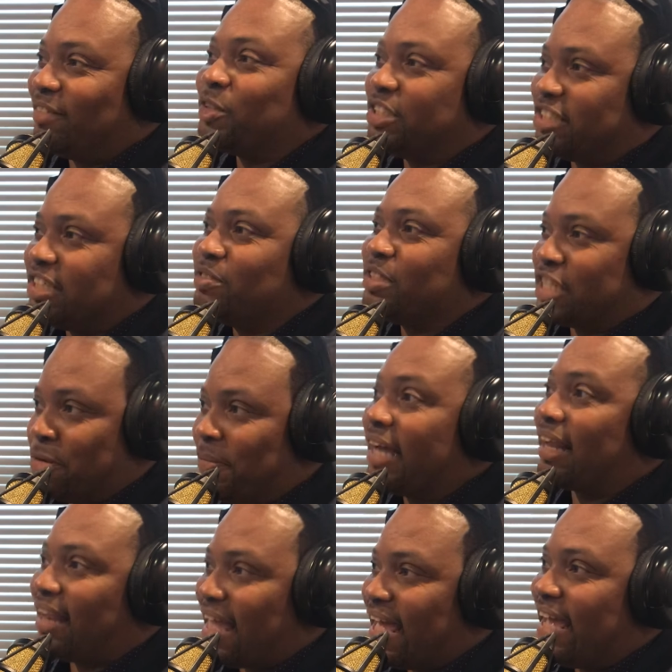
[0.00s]
Well, she was in my
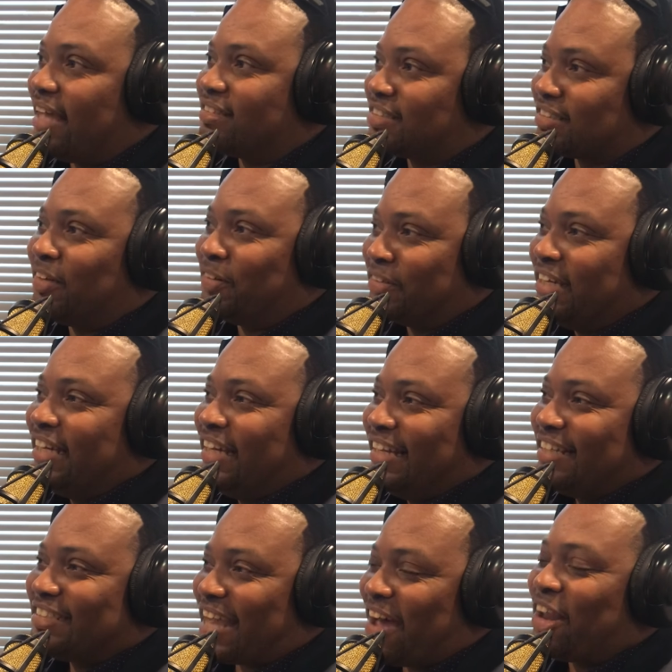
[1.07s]
class, so
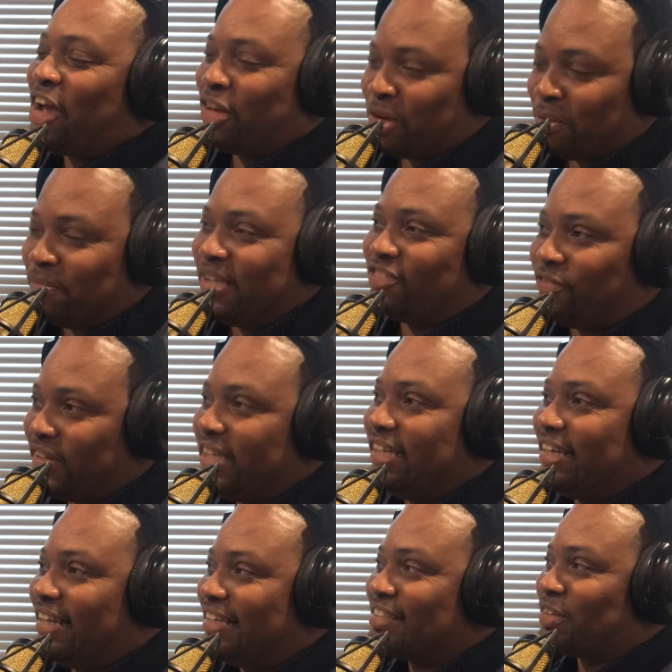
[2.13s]
shout out to Miss
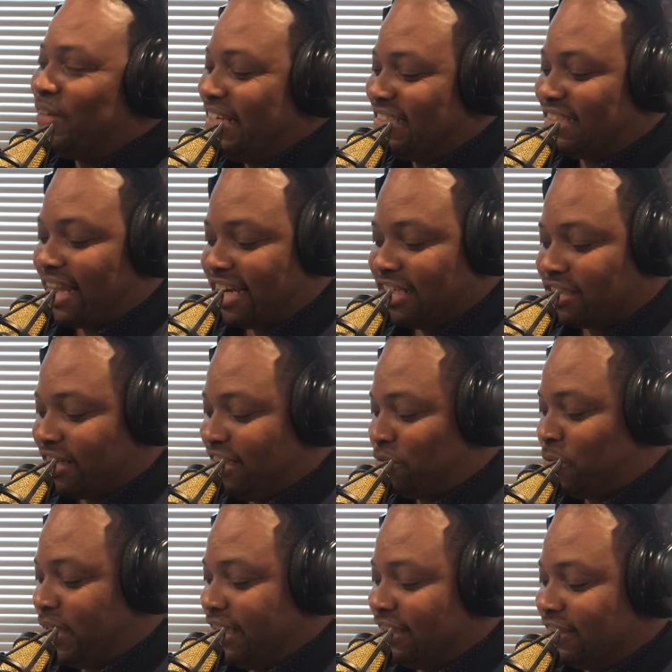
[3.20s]
V. It's on this station as
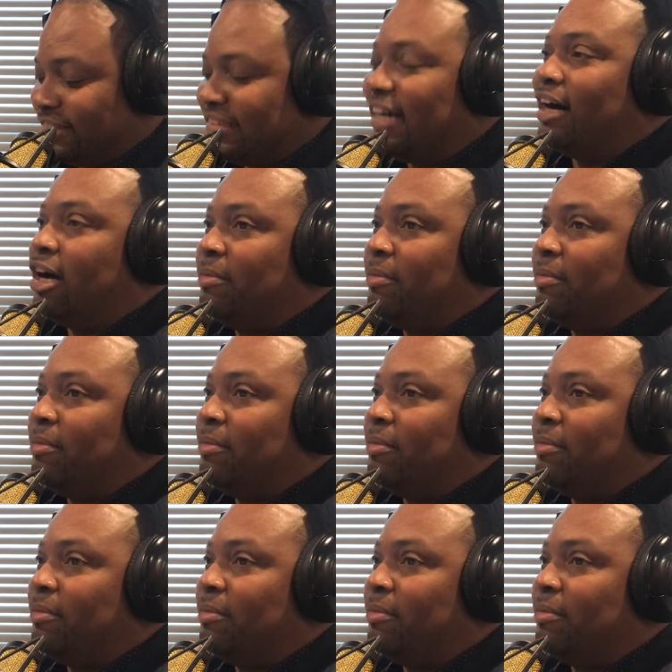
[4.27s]
well.